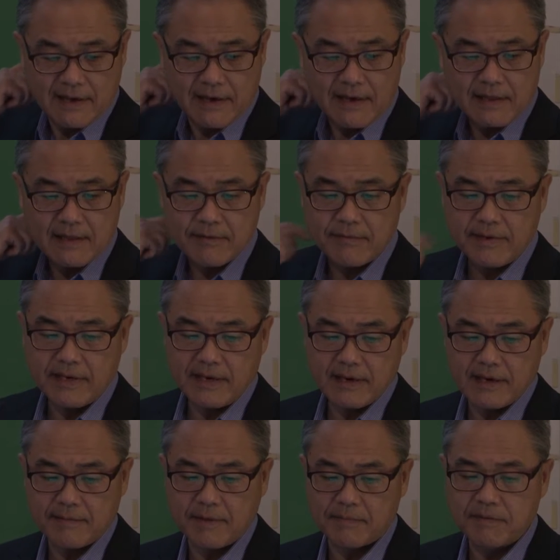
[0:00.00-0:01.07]
and we
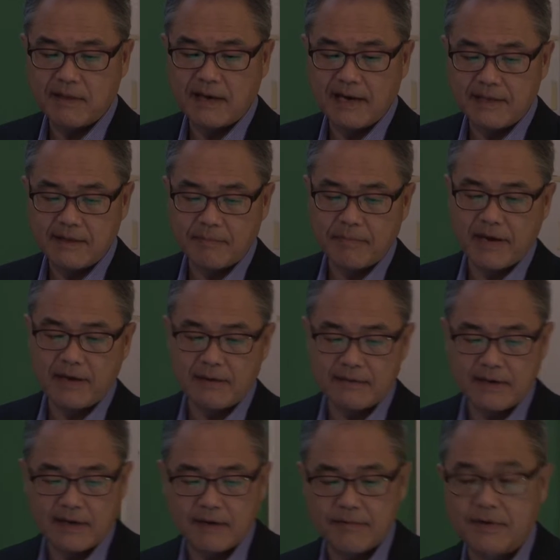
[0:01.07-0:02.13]
applied panel
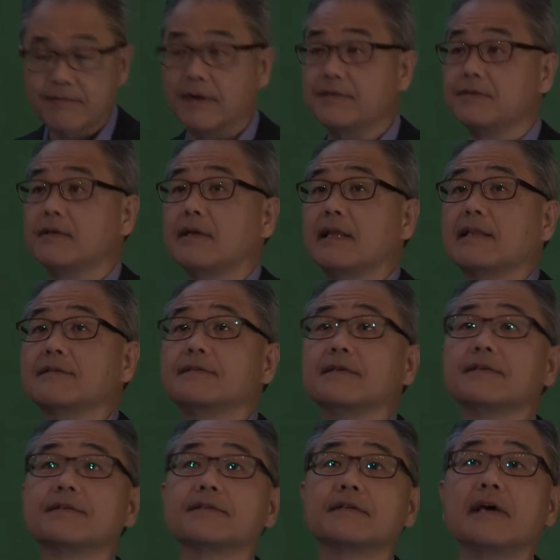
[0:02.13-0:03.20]
data regression
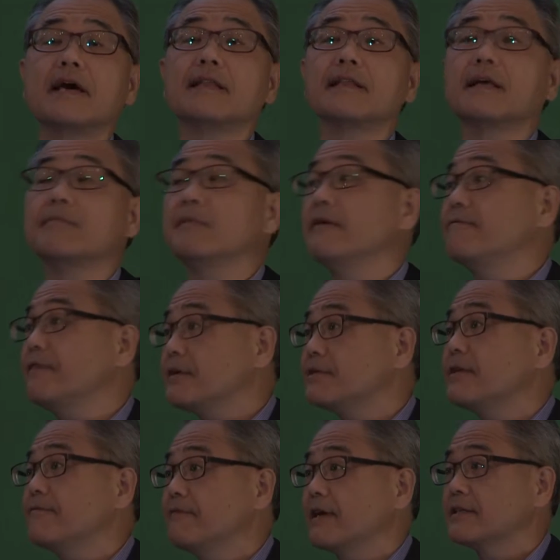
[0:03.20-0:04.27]
analysis and the fixed
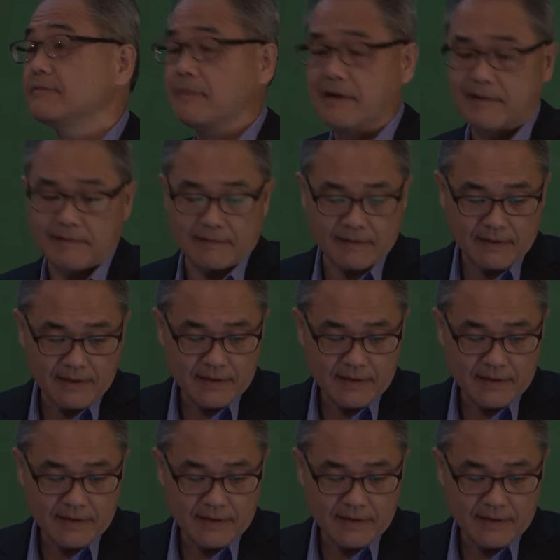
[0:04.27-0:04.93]
effect model.